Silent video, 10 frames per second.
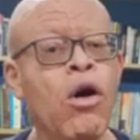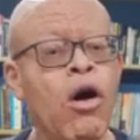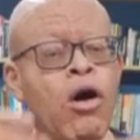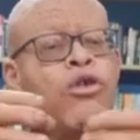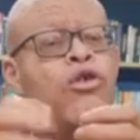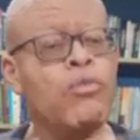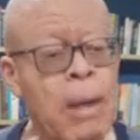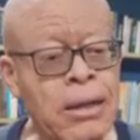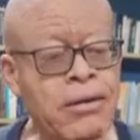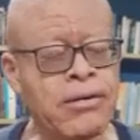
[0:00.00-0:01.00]
on
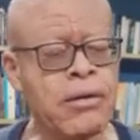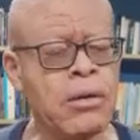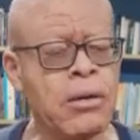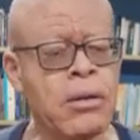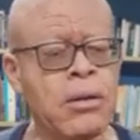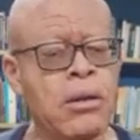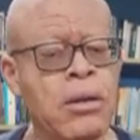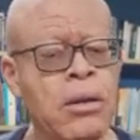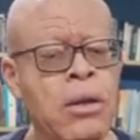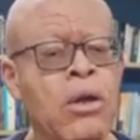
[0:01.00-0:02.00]
humanity
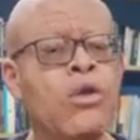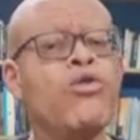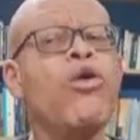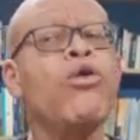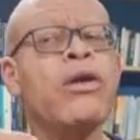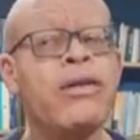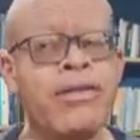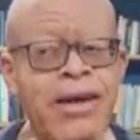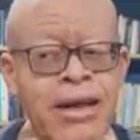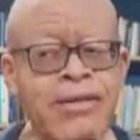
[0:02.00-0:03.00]
to
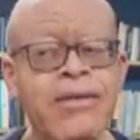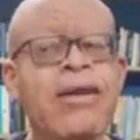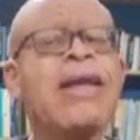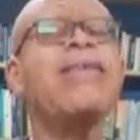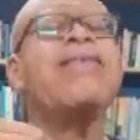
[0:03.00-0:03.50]
retrace its